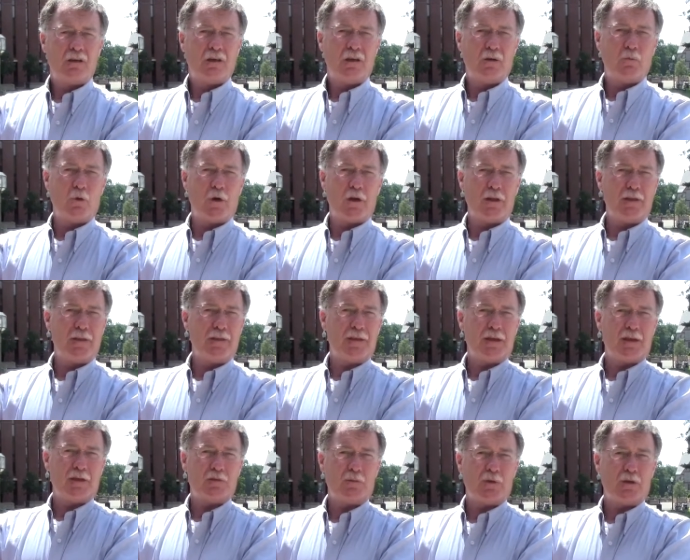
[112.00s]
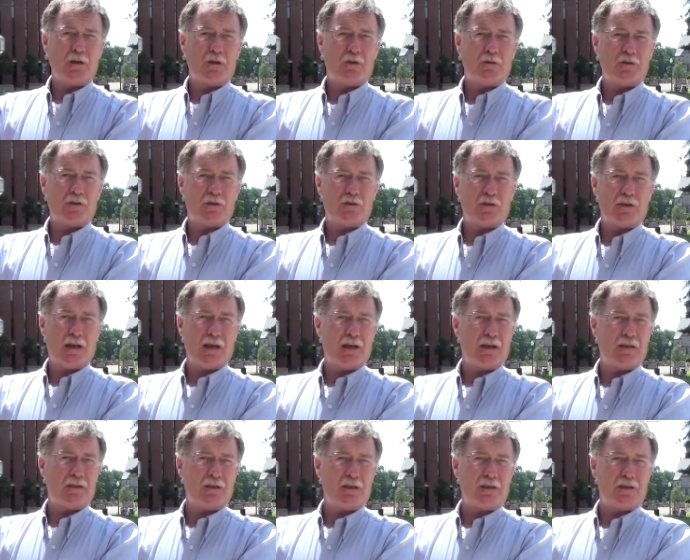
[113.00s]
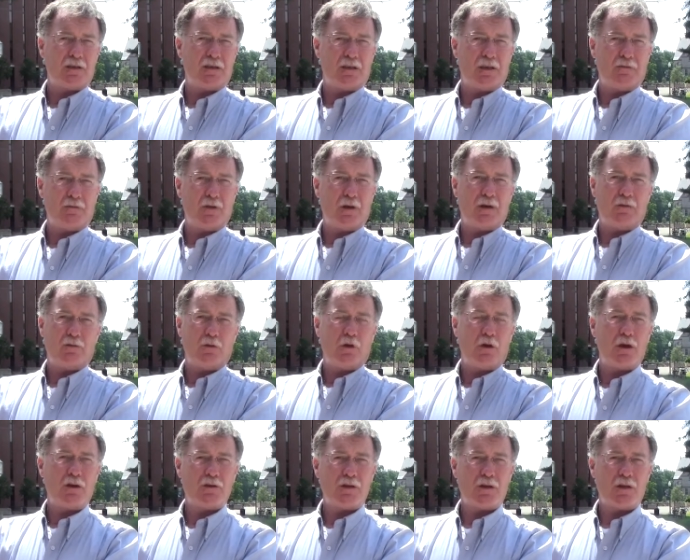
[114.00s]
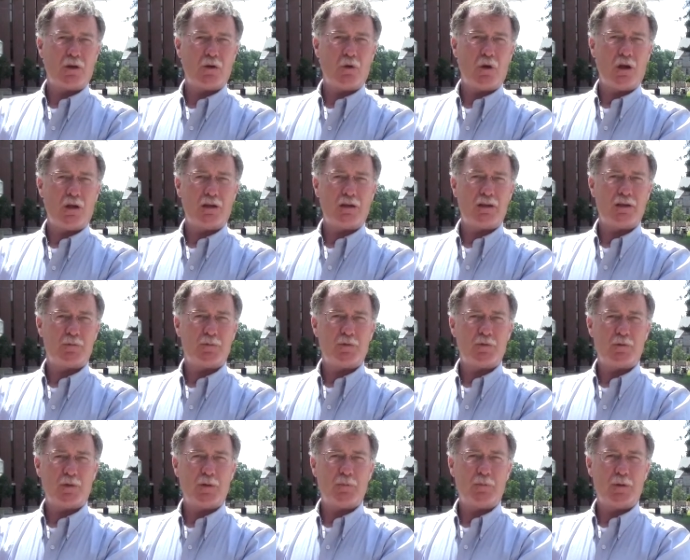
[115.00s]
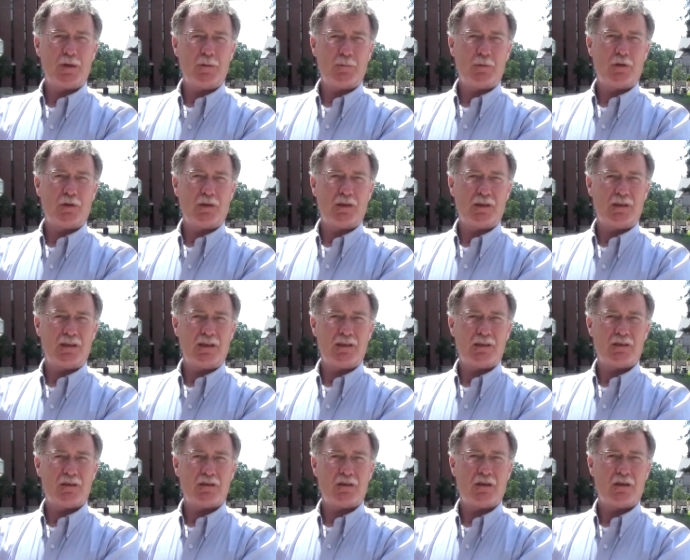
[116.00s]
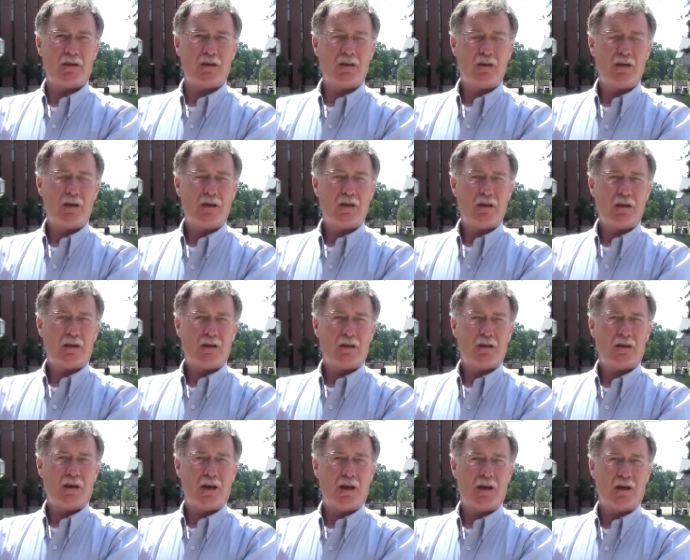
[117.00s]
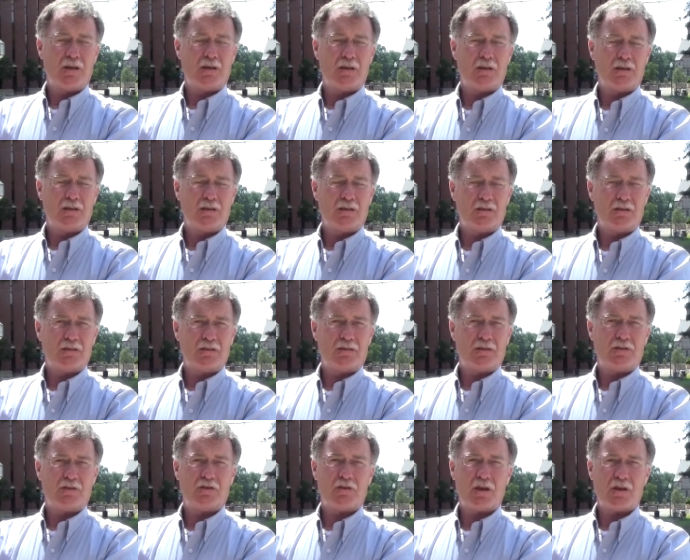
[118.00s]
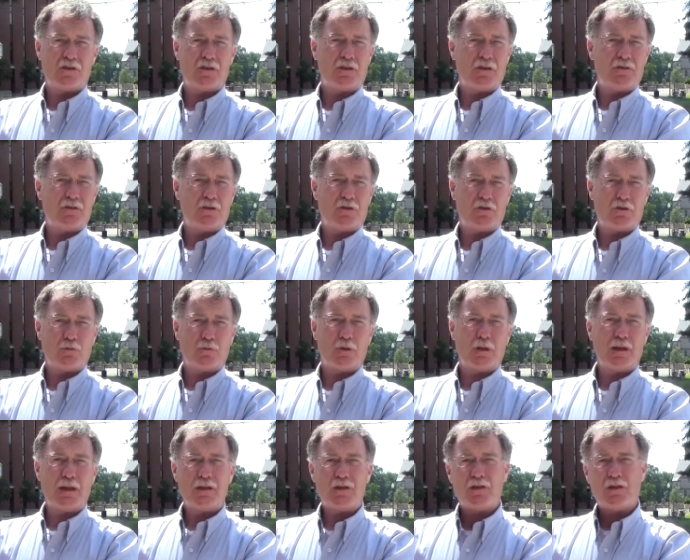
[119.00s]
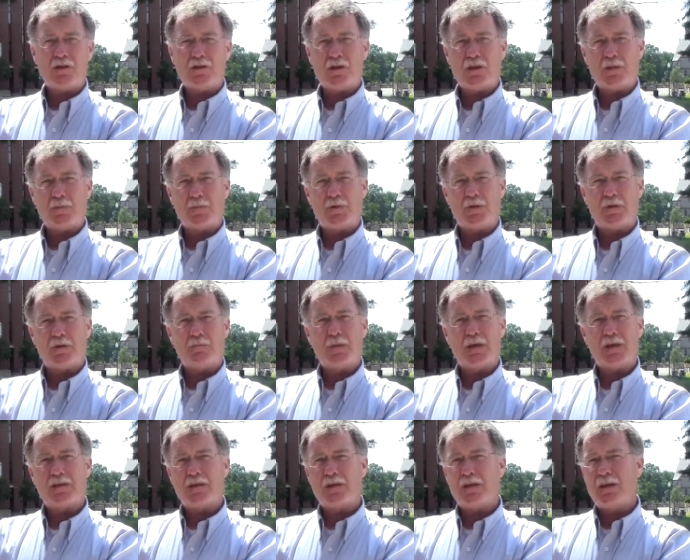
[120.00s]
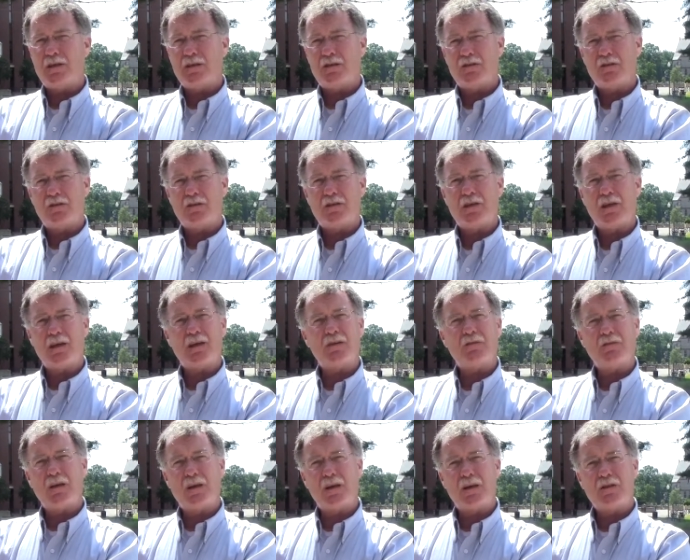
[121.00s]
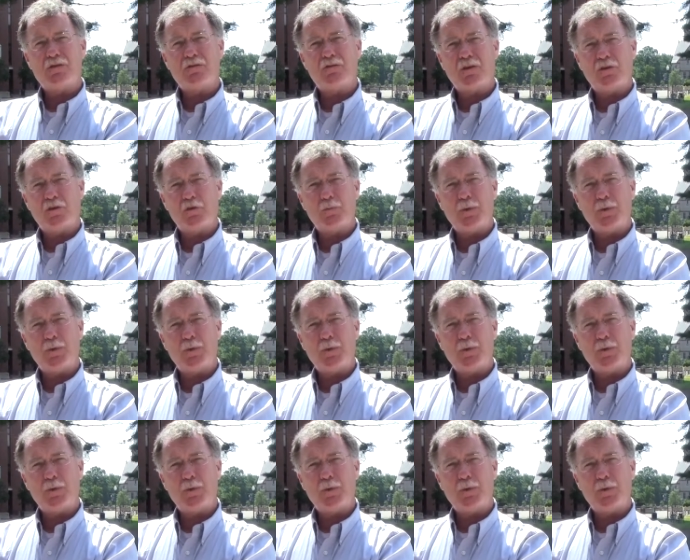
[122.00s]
and one of the things we know in sociology is that if you have large inequalities between people, it leads to uh, destruction of social relationships, it makes it easier to take advantage of other